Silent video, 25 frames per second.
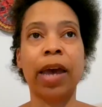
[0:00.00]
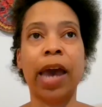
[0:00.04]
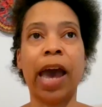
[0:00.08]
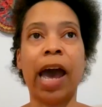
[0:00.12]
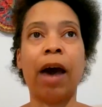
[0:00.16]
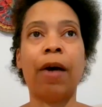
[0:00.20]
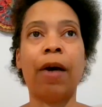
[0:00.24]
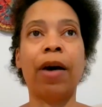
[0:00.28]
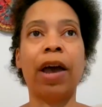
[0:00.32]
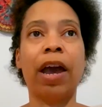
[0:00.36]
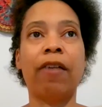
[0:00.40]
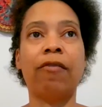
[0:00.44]

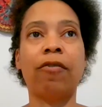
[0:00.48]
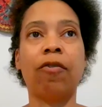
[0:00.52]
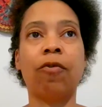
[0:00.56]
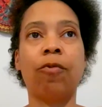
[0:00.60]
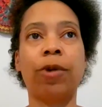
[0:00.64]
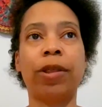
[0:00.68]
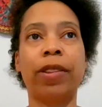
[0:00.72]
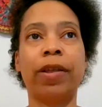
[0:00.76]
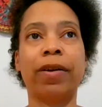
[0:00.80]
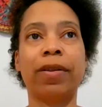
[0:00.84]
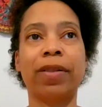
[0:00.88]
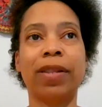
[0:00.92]
However,
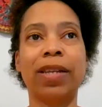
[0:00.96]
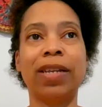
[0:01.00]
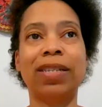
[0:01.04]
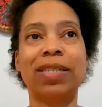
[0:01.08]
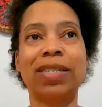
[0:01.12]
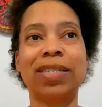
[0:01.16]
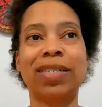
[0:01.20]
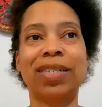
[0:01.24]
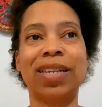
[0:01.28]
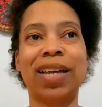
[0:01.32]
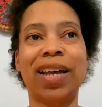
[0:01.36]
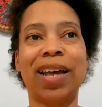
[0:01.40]
when their
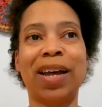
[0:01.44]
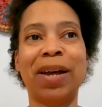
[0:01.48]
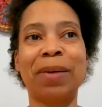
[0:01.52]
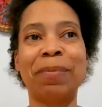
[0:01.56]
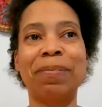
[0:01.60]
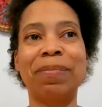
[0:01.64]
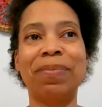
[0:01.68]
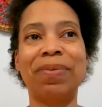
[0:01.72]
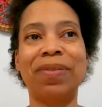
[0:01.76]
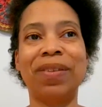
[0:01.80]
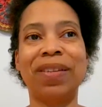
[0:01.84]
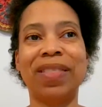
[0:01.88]
lease is
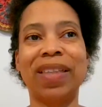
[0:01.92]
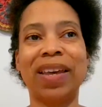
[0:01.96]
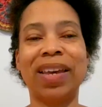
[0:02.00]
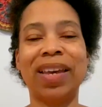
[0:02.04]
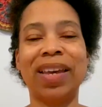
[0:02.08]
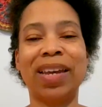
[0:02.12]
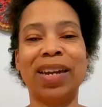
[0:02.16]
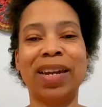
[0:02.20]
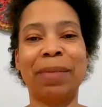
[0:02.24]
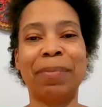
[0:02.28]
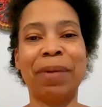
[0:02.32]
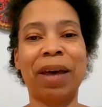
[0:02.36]
up, then
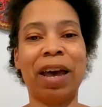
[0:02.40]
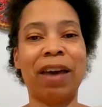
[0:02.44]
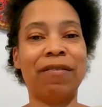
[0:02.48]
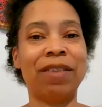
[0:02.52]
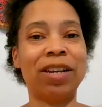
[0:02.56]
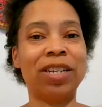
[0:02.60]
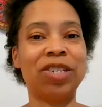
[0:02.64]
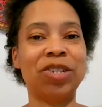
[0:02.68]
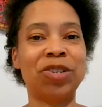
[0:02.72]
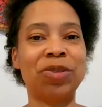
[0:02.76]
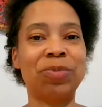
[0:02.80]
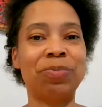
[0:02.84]
they end up
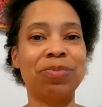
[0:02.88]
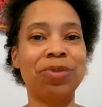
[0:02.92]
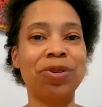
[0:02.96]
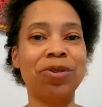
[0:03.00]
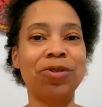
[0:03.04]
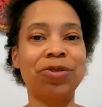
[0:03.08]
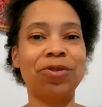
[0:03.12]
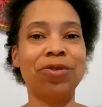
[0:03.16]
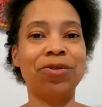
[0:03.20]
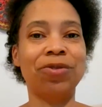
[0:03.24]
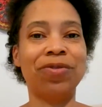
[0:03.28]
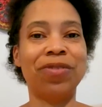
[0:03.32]
having to
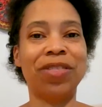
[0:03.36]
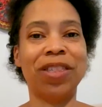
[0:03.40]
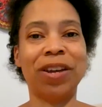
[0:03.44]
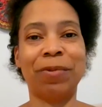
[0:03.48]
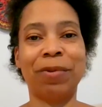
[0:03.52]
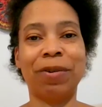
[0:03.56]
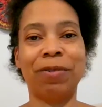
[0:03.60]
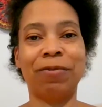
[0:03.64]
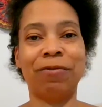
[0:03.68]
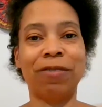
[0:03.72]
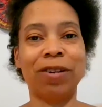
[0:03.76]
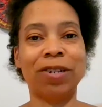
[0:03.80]
move
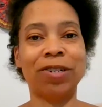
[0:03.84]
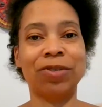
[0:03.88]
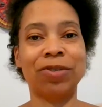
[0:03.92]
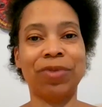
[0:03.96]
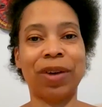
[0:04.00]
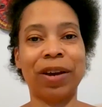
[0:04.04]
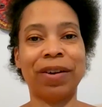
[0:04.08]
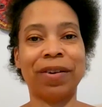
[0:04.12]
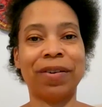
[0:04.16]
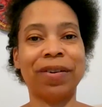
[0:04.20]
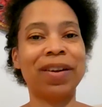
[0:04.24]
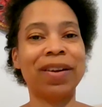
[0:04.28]
their
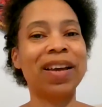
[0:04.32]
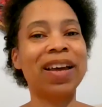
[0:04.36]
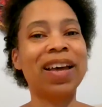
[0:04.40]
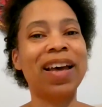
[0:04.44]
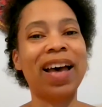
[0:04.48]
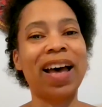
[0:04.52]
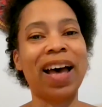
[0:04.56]
refrigerator.